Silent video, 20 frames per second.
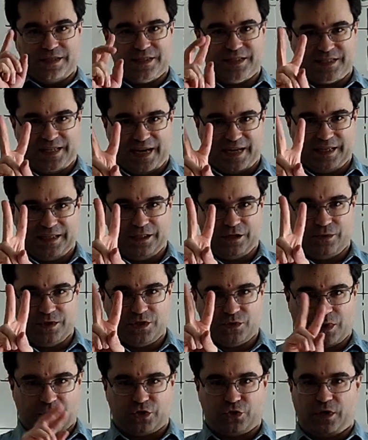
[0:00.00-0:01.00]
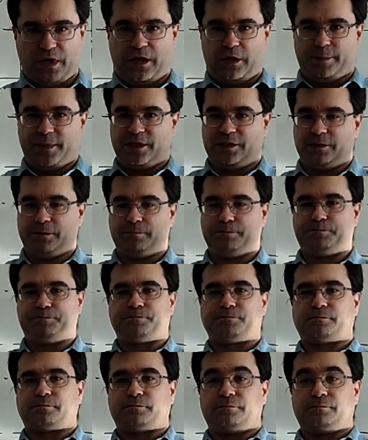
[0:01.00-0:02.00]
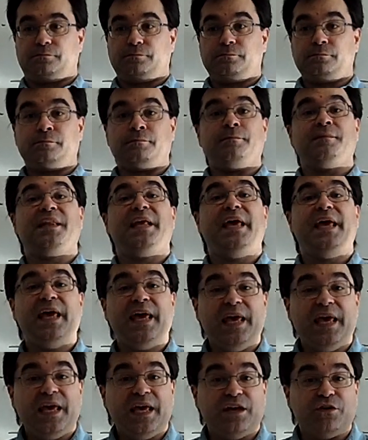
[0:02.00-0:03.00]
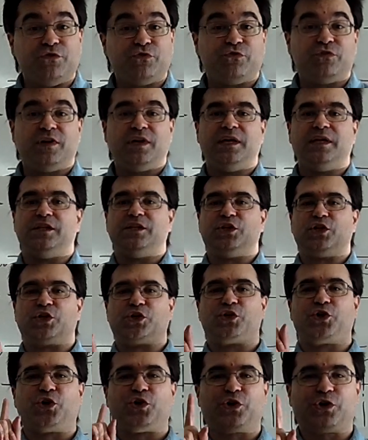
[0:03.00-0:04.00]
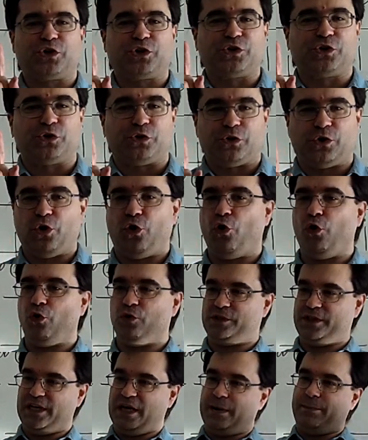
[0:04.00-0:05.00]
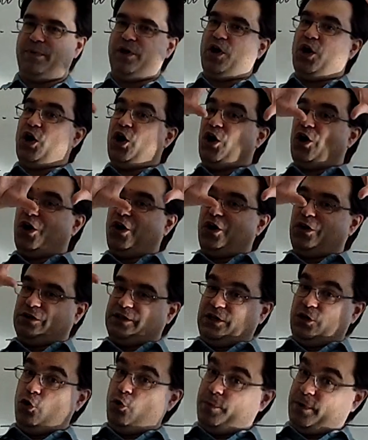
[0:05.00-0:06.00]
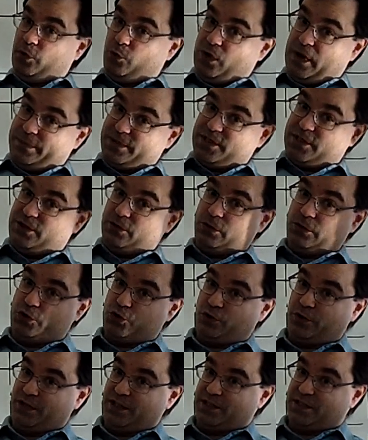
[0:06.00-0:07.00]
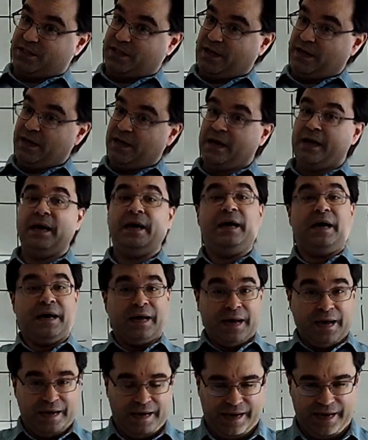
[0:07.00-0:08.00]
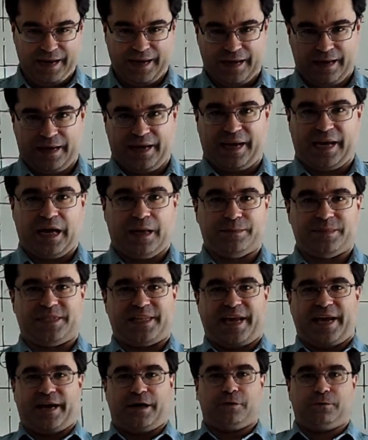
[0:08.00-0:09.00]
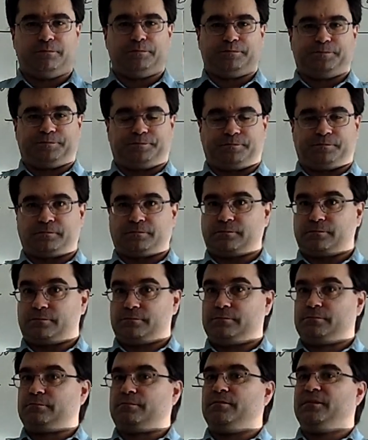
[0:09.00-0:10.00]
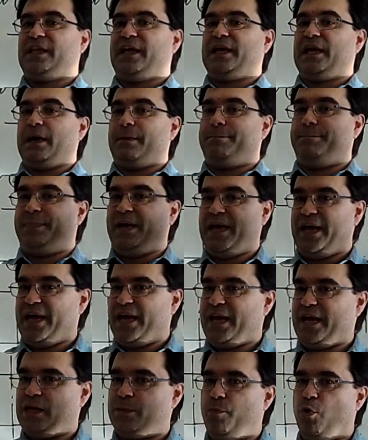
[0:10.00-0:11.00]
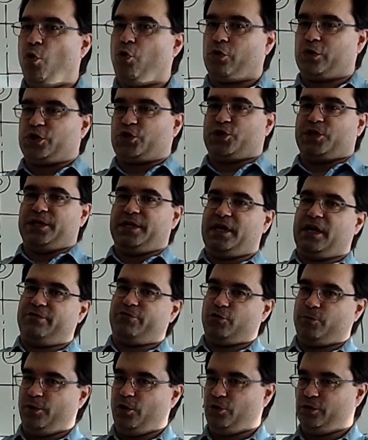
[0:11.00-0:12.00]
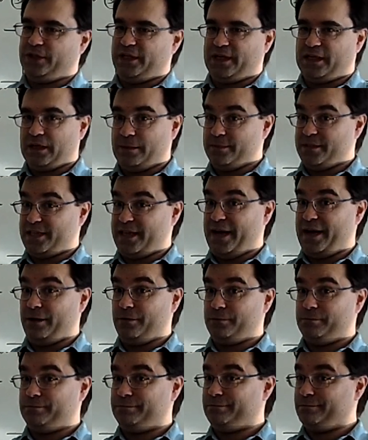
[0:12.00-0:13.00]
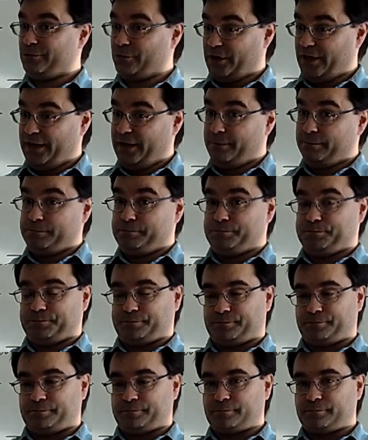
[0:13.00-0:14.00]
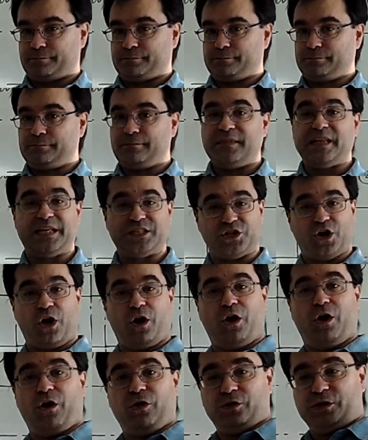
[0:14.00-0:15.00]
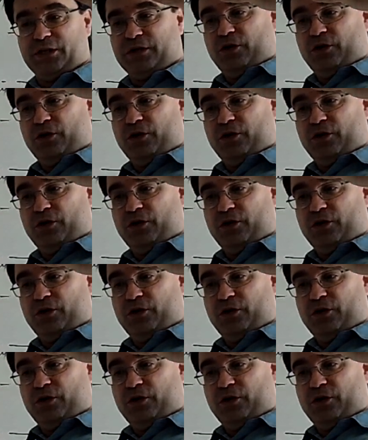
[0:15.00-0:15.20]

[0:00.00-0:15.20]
Secondary structural element. If the girder holding up all the open web steel joists comes down, then a big portion of your building comes down, right? Because all